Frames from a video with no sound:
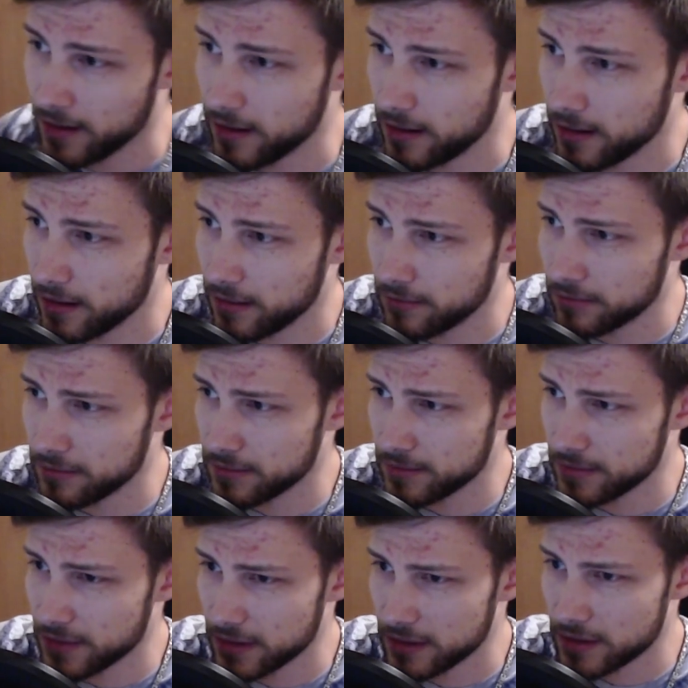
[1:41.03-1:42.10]
Turning
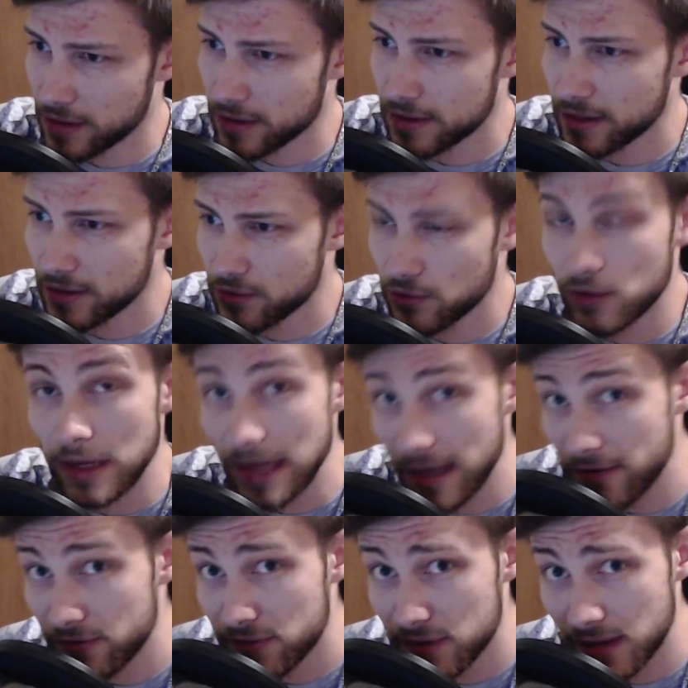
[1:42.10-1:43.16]
to the
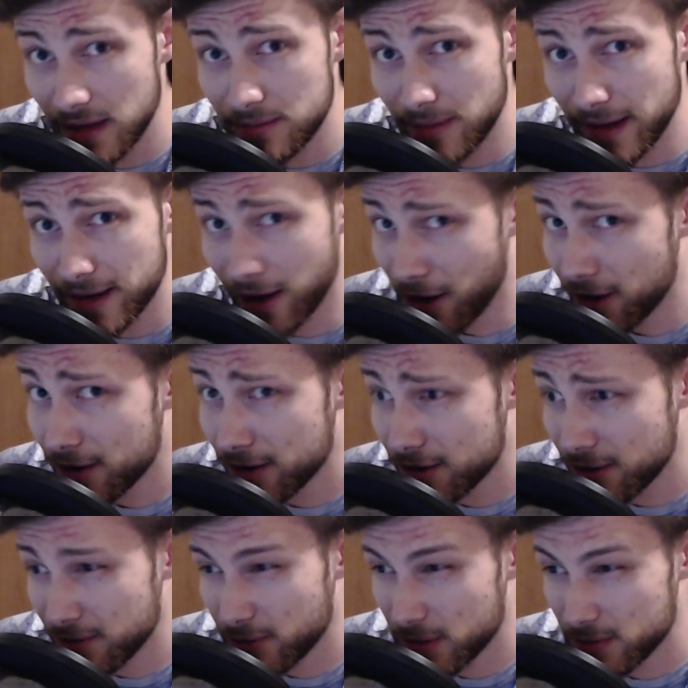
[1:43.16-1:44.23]
left in my car with my